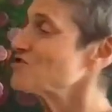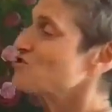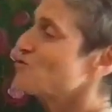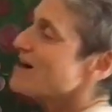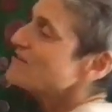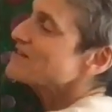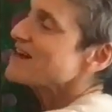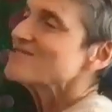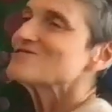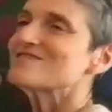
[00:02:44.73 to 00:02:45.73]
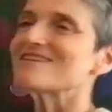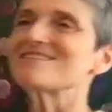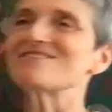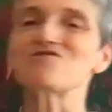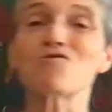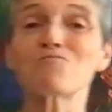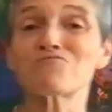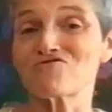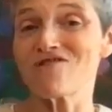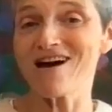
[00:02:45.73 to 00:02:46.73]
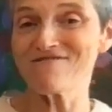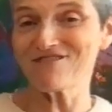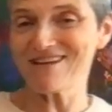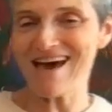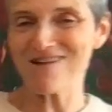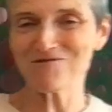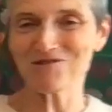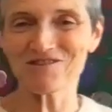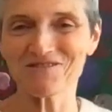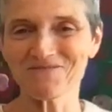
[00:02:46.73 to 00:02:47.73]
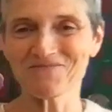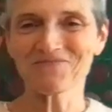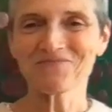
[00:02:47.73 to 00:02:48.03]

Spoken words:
12th house is your private house,